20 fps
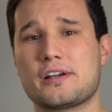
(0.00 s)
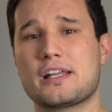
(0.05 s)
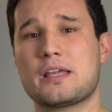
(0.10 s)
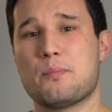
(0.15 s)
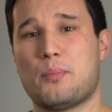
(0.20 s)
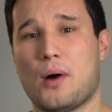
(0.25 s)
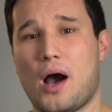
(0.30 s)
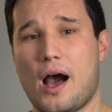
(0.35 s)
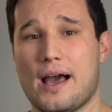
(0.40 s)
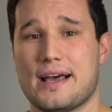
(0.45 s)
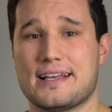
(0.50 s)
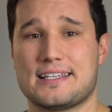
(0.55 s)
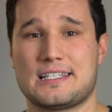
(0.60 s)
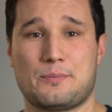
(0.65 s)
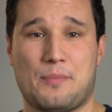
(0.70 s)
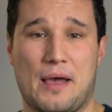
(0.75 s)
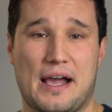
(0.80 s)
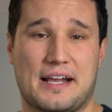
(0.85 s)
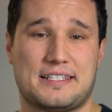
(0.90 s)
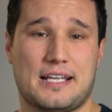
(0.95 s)
already bought a
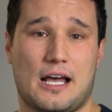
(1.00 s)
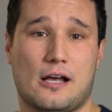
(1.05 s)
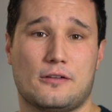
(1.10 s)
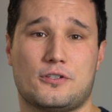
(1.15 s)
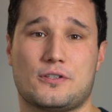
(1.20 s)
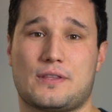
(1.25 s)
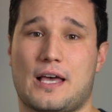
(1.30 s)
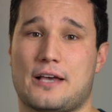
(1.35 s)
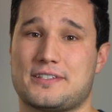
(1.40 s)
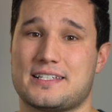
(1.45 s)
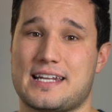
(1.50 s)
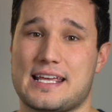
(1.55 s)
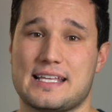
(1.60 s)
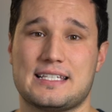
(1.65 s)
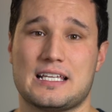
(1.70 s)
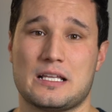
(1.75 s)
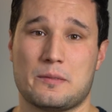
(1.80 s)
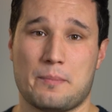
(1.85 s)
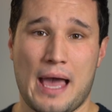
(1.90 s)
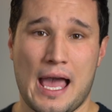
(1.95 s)
spec'd out
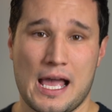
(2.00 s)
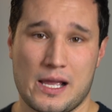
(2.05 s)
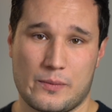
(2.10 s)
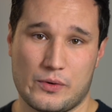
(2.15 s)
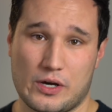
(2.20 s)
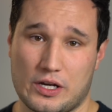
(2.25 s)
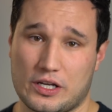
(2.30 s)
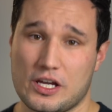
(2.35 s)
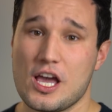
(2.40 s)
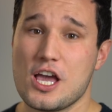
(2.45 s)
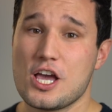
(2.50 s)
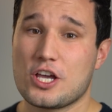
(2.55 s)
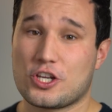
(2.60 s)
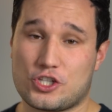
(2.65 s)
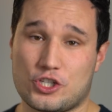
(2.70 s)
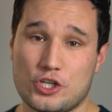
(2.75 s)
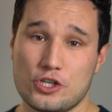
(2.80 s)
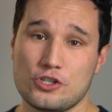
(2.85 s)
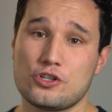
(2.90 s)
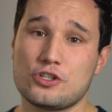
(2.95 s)
2018 MacBook,
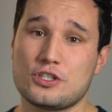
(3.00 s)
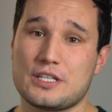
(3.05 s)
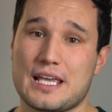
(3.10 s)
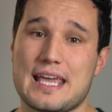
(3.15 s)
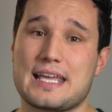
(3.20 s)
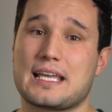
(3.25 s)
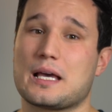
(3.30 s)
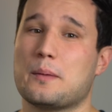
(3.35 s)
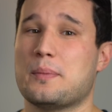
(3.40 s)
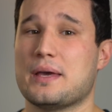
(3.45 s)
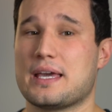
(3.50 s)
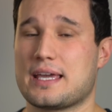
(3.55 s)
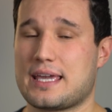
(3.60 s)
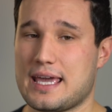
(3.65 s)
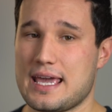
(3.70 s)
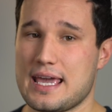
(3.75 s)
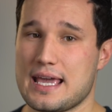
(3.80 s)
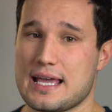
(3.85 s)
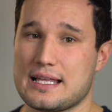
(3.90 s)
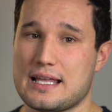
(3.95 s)
should you take a big
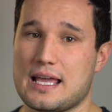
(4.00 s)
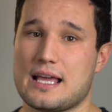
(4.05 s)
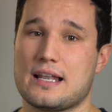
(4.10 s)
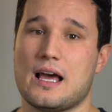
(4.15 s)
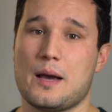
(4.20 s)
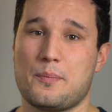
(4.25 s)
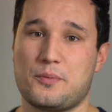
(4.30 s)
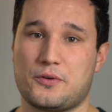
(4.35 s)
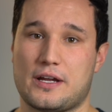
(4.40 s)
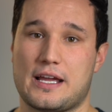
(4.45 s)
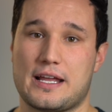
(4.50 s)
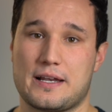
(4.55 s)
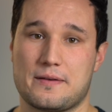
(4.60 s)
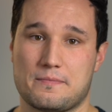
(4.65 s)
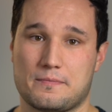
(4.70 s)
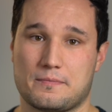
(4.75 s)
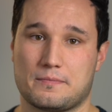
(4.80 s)
hit and upgrade?